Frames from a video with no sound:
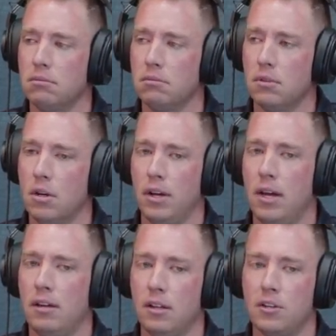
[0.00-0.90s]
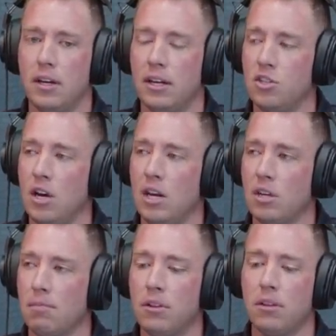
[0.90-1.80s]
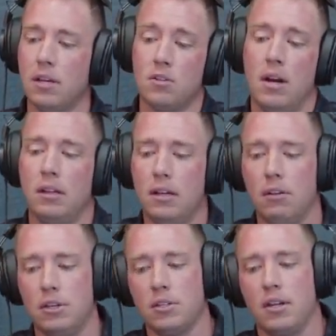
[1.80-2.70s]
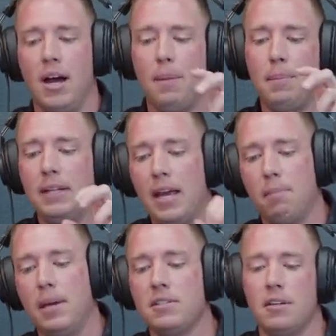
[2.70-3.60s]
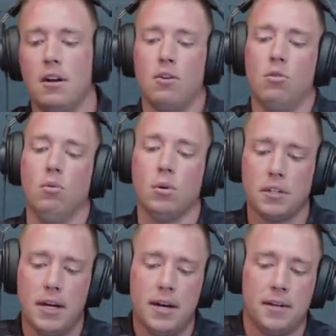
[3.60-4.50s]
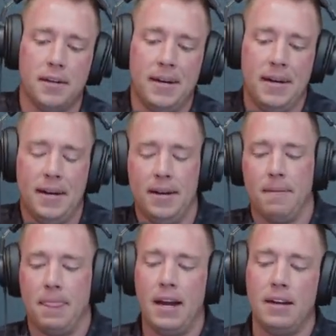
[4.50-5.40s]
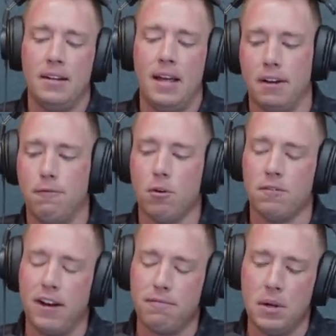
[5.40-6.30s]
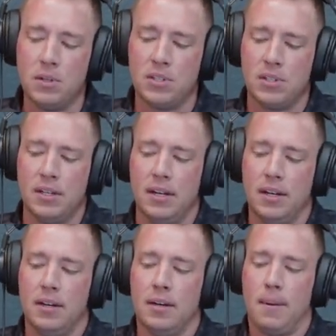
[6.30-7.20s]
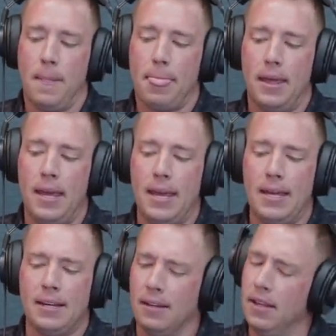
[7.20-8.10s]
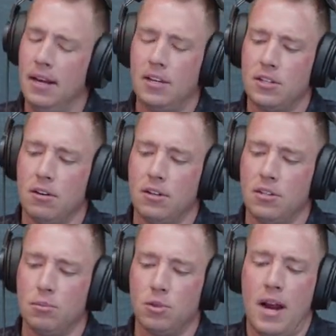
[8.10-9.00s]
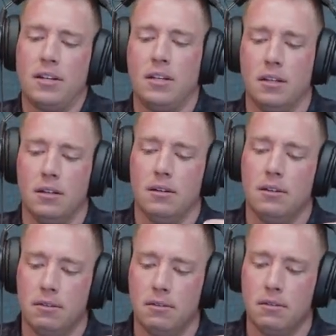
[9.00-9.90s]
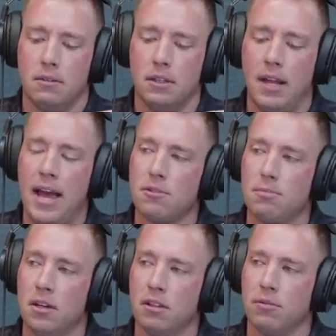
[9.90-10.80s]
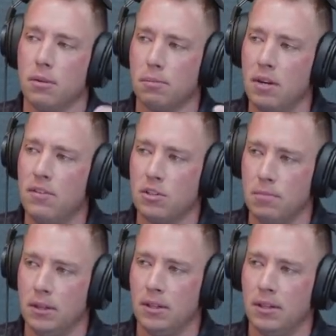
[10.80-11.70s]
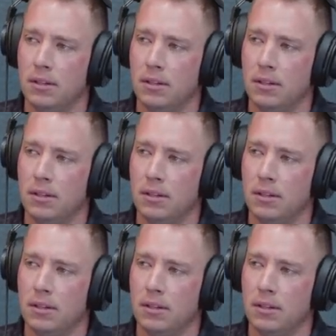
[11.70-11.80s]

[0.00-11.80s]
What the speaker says: okay, it looks like it's changing monthly. So I literally just copied that, pasted it onto a Word doc, and I did that for 4 or 5 months. And then I started subtracting the last month from the previous month